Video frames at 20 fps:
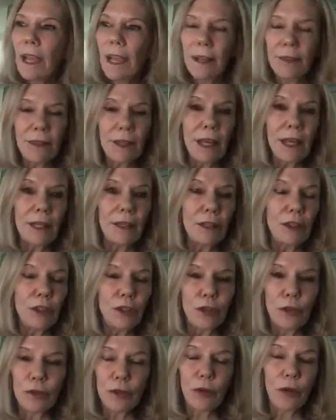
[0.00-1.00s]
And then
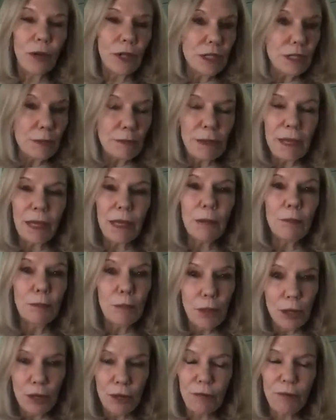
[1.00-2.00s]
you're going to make a
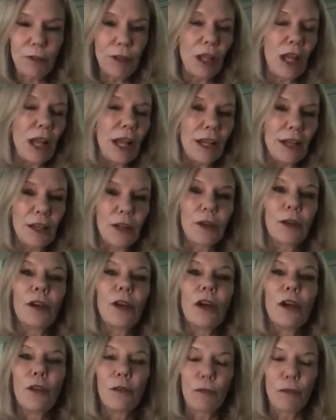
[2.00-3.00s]
book flyer
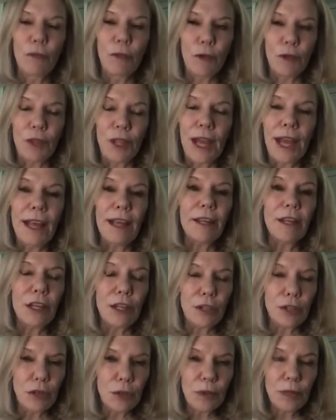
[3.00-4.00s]
for that,
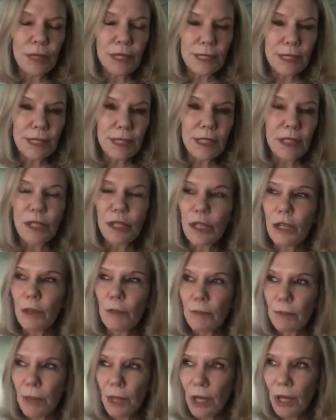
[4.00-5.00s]
and you can see the
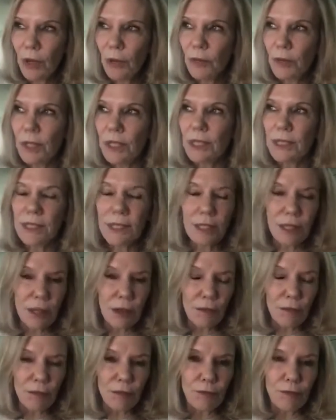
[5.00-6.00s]
components
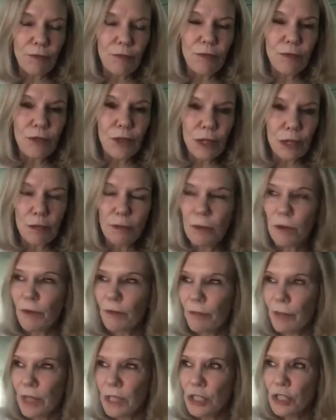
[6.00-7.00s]
of the
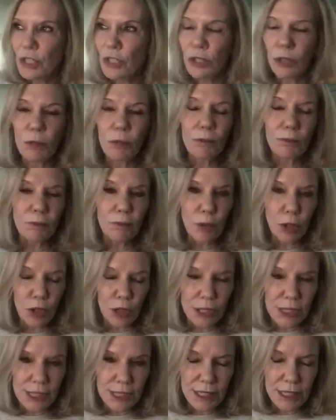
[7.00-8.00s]
professional
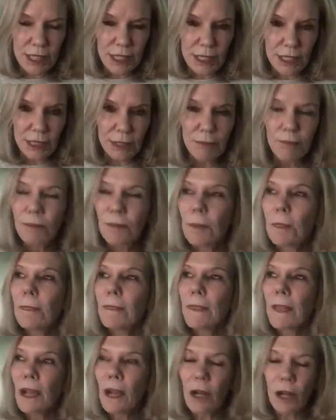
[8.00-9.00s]
book study
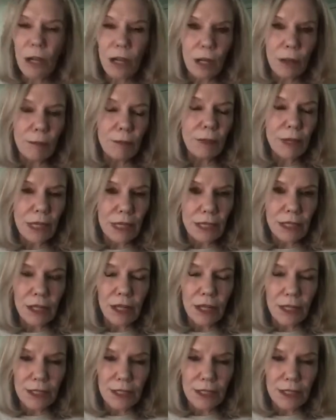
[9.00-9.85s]
in